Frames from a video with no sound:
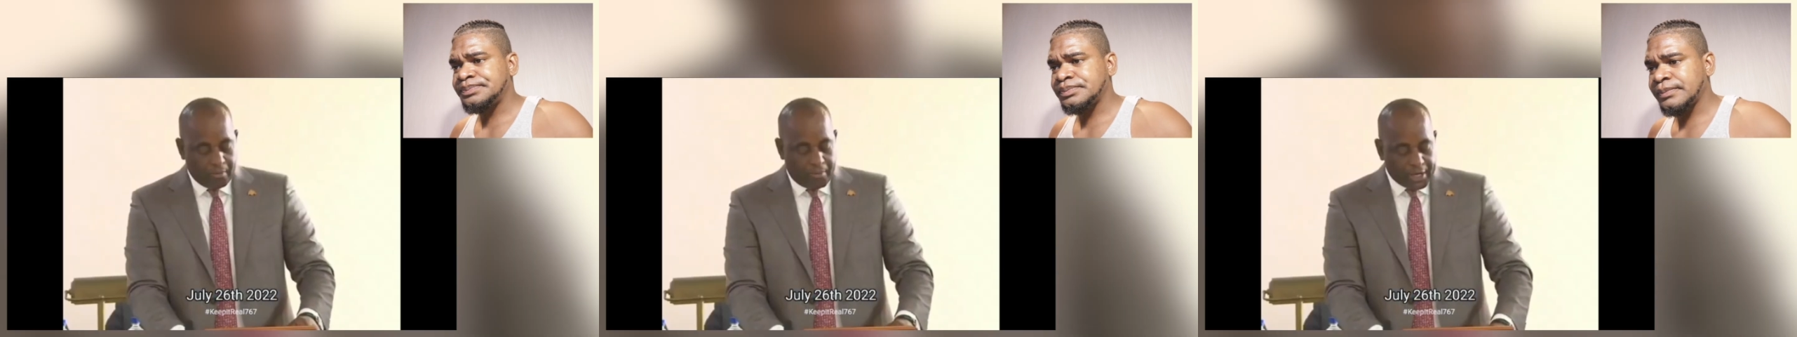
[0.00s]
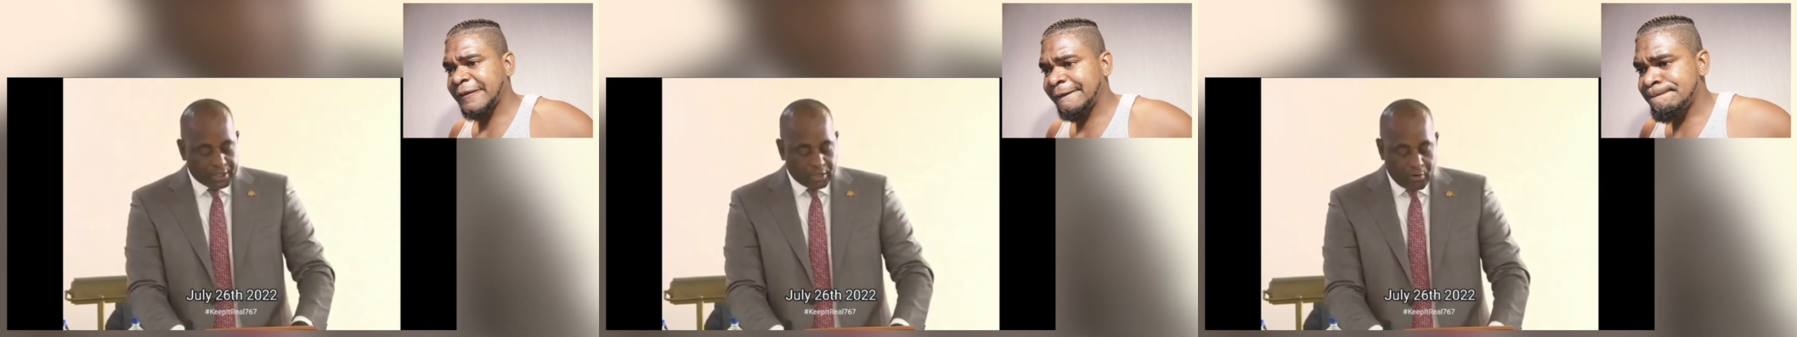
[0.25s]

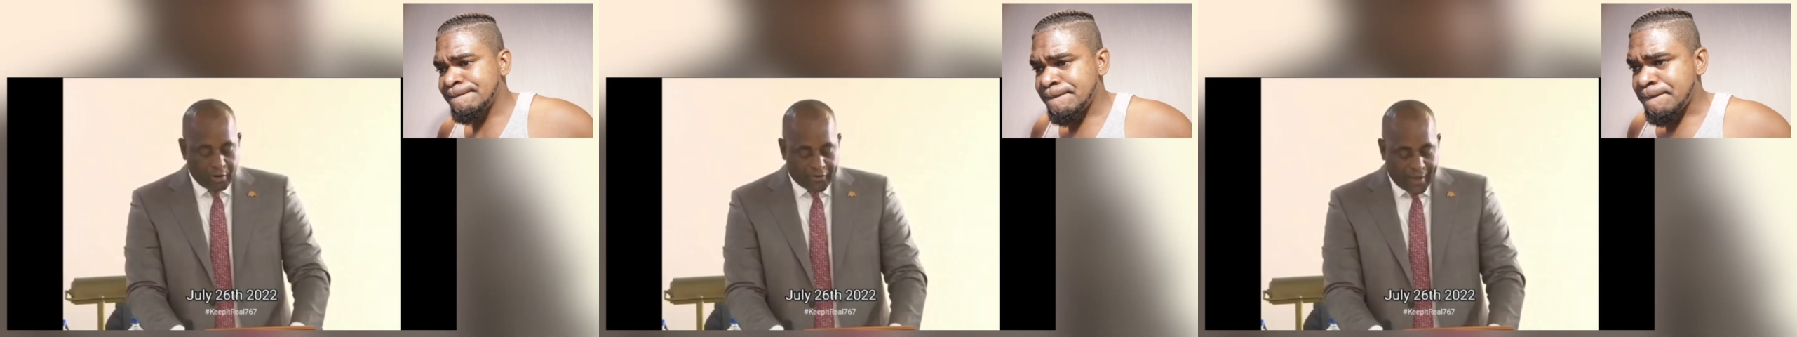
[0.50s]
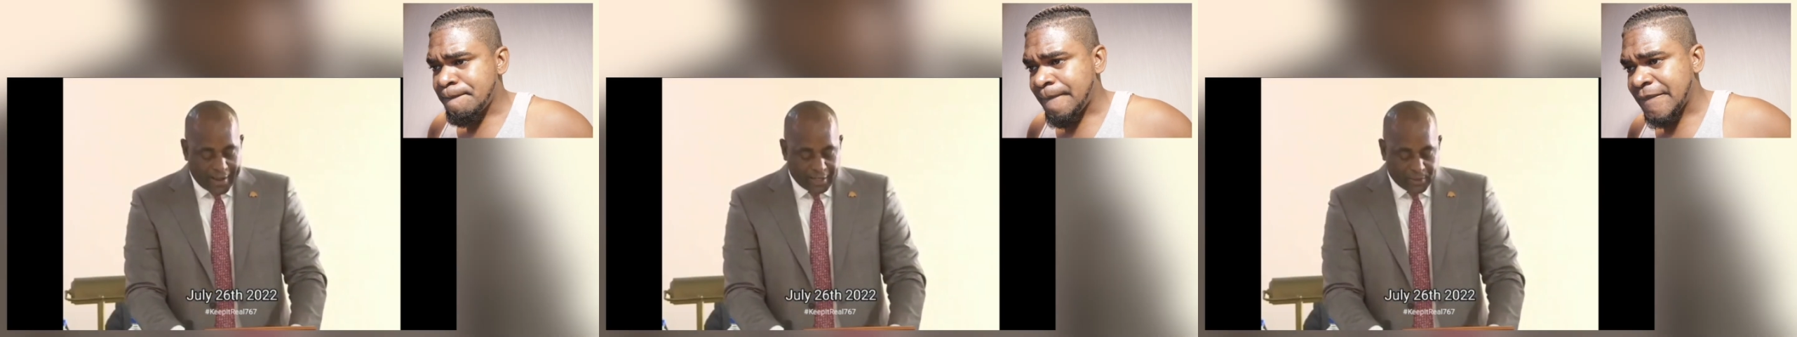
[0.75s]
Speaker 1: Based on the
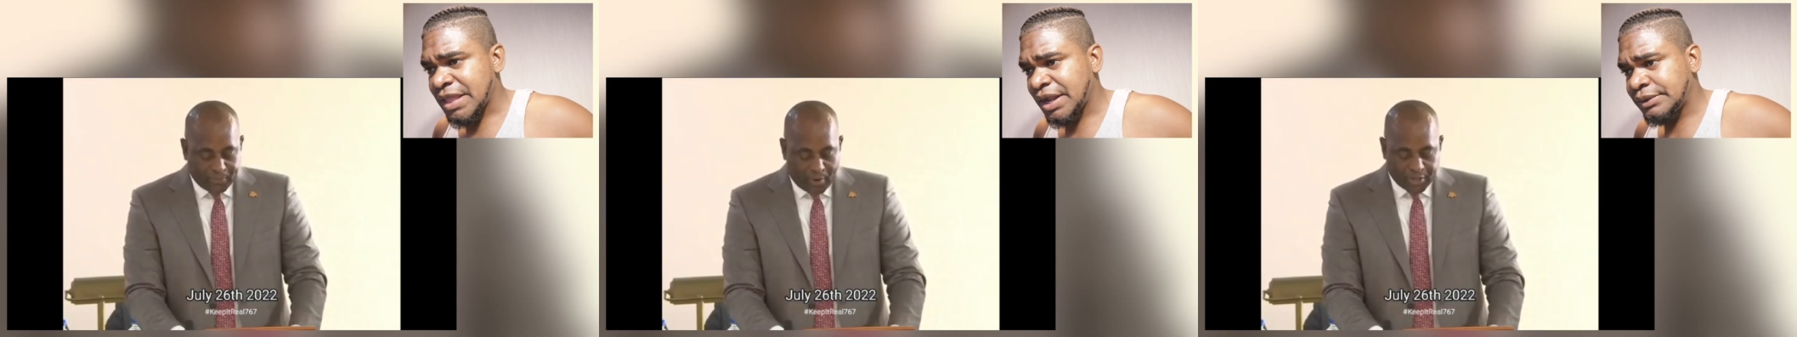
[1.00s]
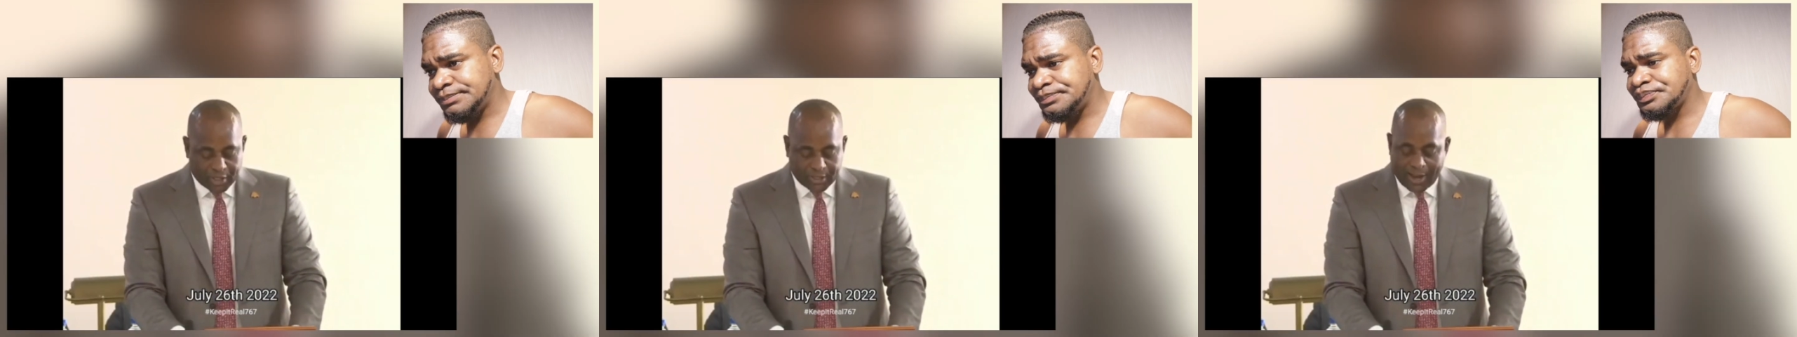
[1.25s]
revised
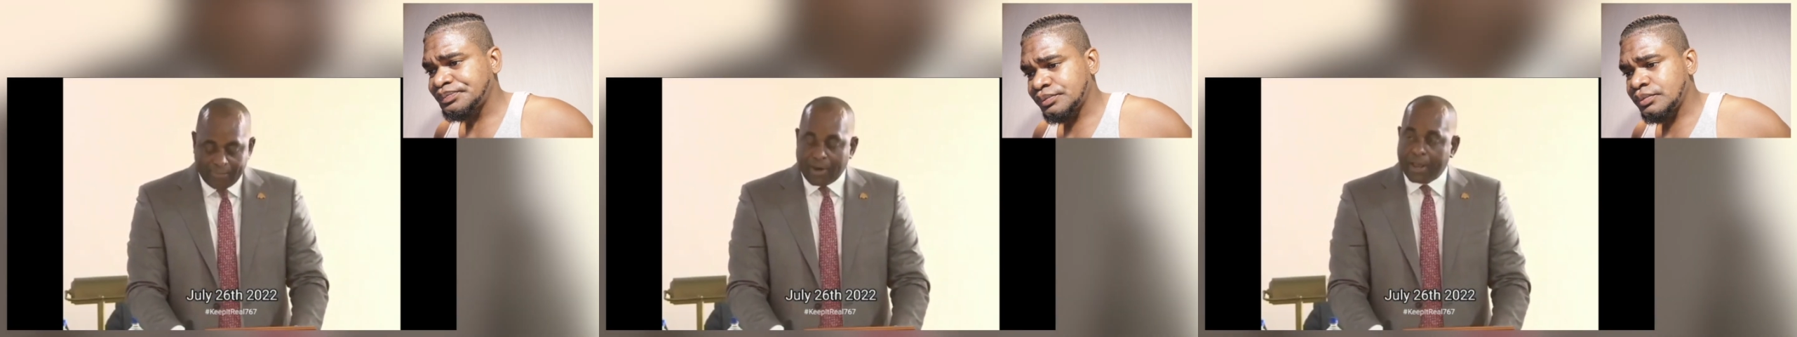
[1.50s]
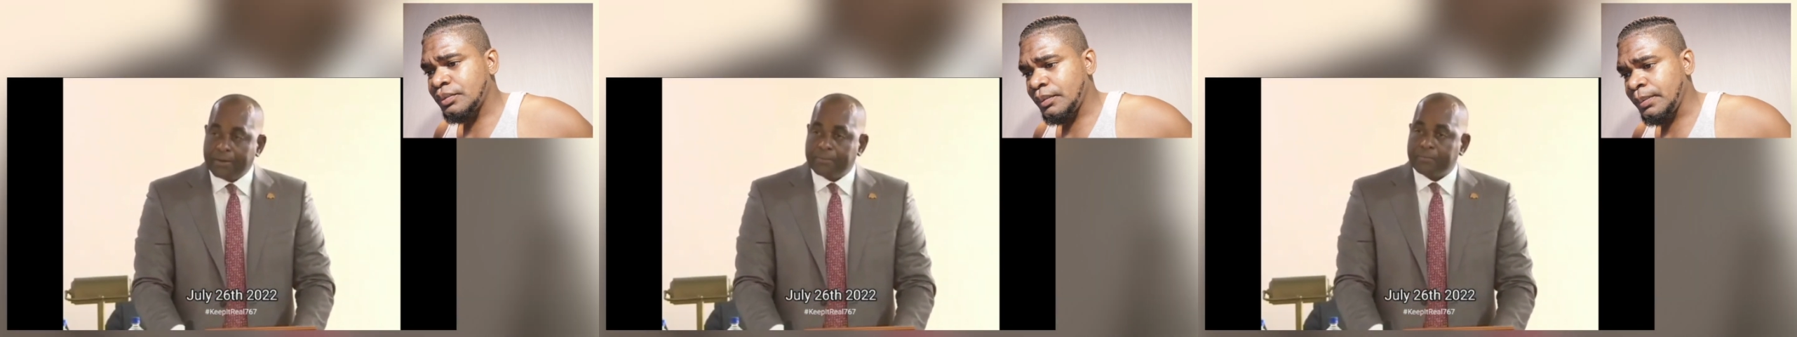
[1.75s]
project
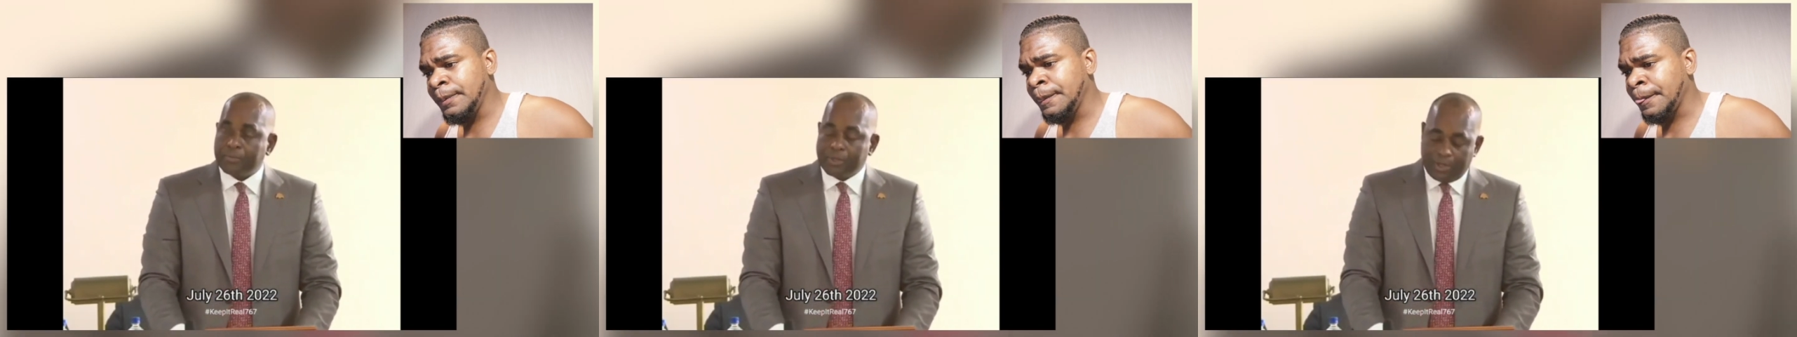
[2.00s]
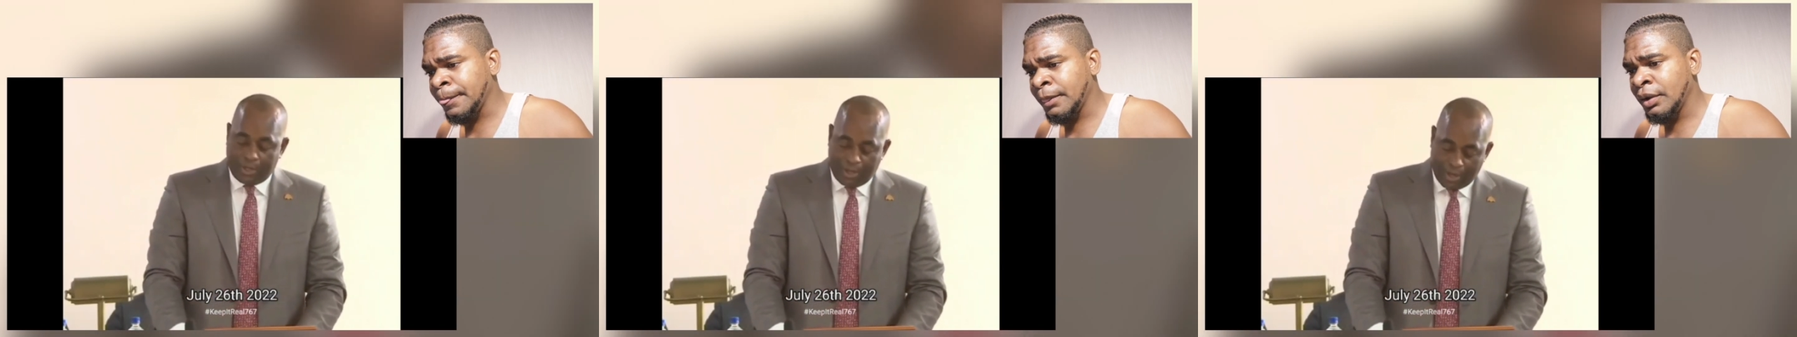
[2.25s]
timeline, mm
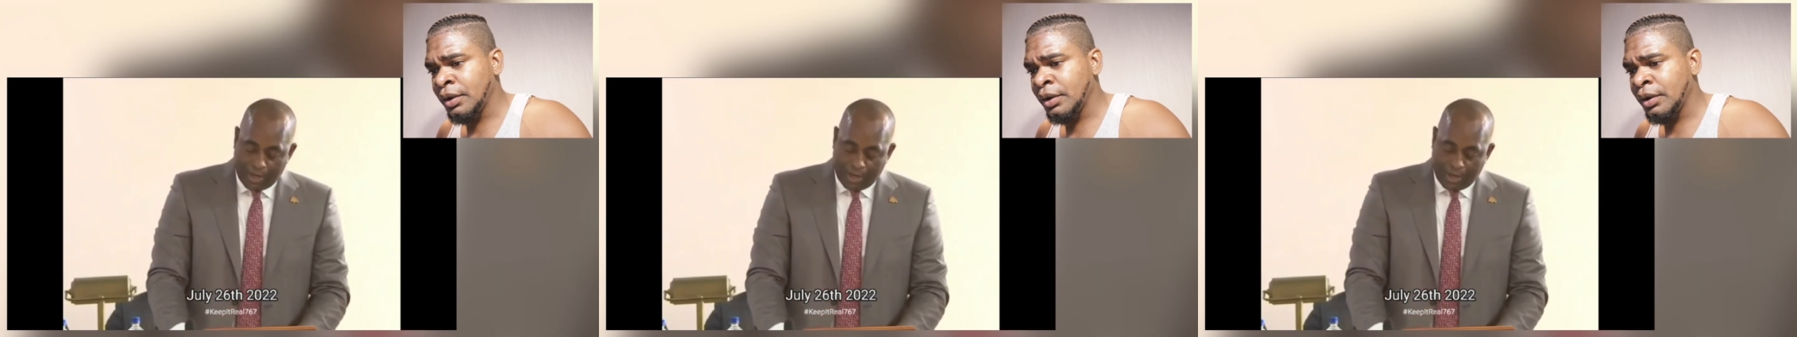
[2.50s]
-hmm.